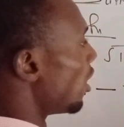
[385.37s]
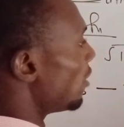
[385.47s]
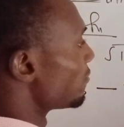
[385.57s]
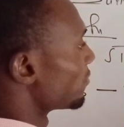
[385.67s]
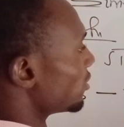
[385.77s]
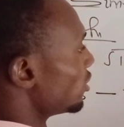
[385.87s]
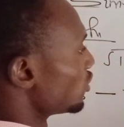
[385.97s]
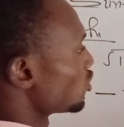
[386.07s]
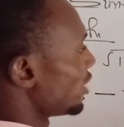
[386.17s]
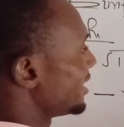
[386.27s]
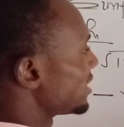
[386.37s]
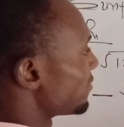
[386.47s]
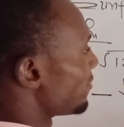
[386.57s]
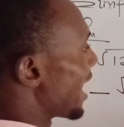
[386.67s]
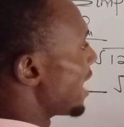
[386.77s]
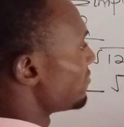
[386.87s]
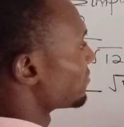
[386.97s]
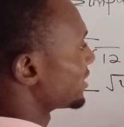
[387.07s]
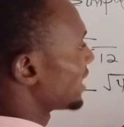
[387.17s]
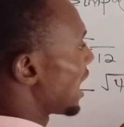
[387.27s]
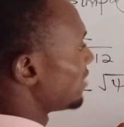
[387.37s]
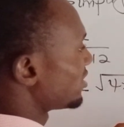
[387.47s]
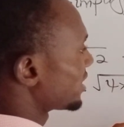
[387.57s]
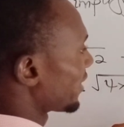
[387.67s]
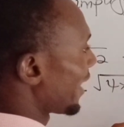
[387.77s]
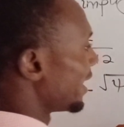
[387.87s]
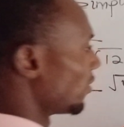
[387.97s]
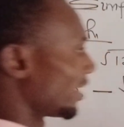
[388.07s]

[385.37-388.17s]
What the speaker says: of 25 times 3.